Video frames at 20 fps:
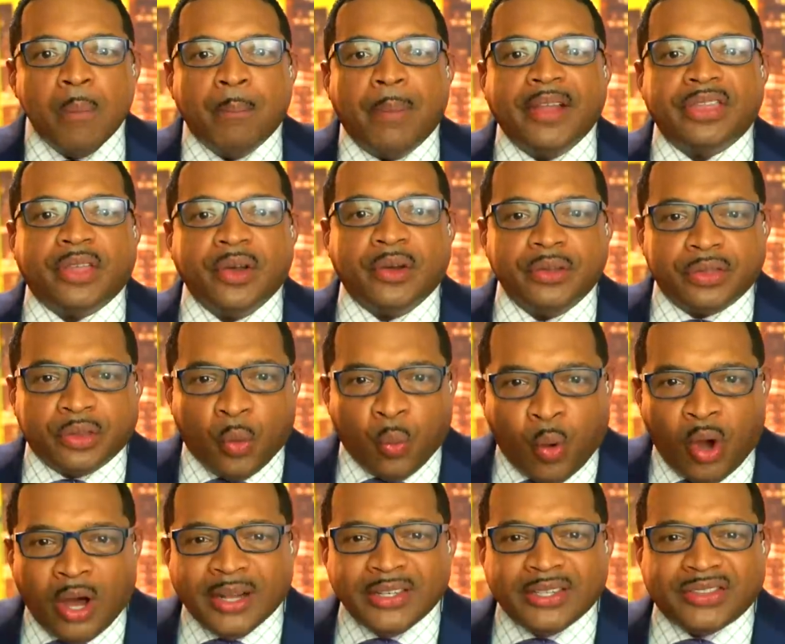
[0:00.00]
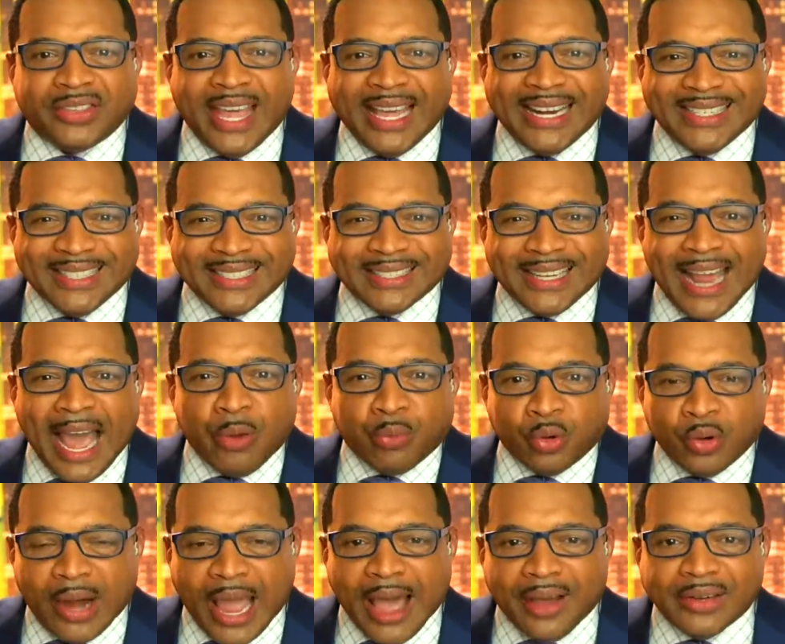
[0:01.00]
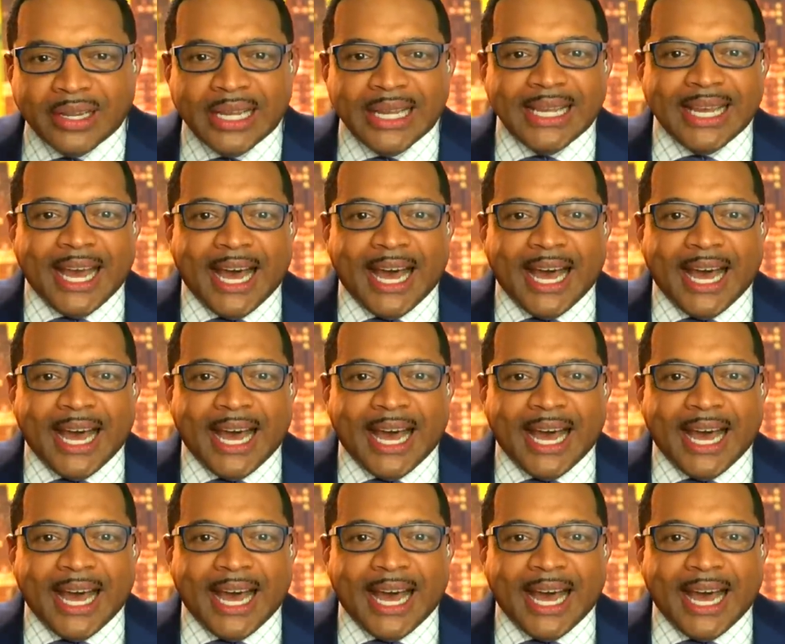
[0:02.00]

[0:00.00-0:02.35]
But the ones that it does not root out,